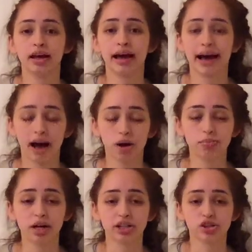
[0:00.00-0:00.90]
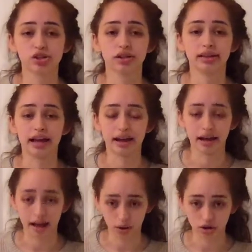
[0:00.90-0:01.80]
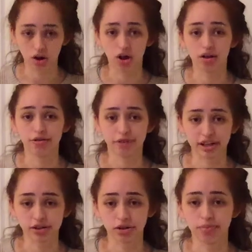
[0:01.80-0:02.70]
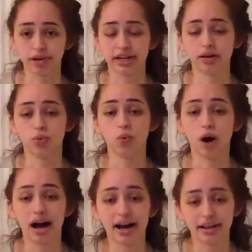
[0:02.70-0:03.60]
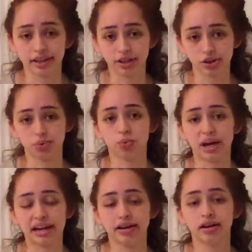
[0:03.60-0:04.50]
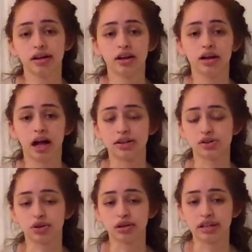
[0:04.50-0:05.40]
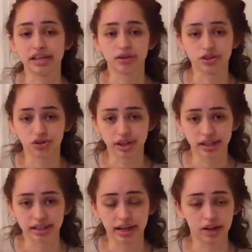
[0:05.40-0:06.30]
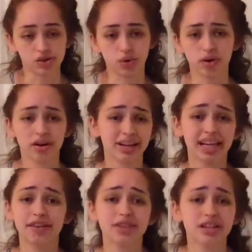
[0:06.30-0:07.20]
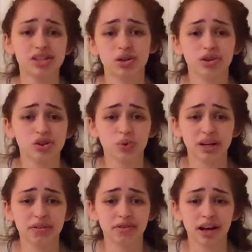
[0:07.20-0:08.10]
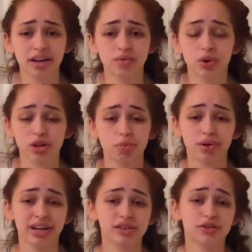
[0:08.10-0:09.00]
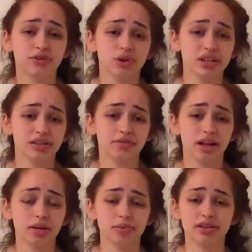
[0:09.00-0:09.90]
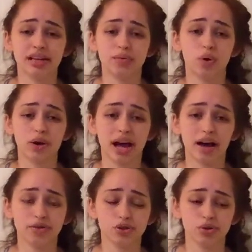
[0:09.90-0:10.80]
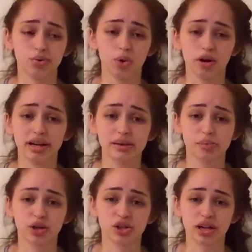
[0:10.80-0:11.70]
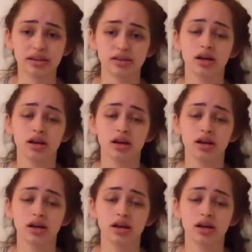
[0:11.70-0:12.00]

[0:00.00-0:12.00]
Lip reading: how much that alcohol affects their brain and why they should wait until the legal drinking age, or even until they're 25 when their brain is fully developed and they won't have to worry as much as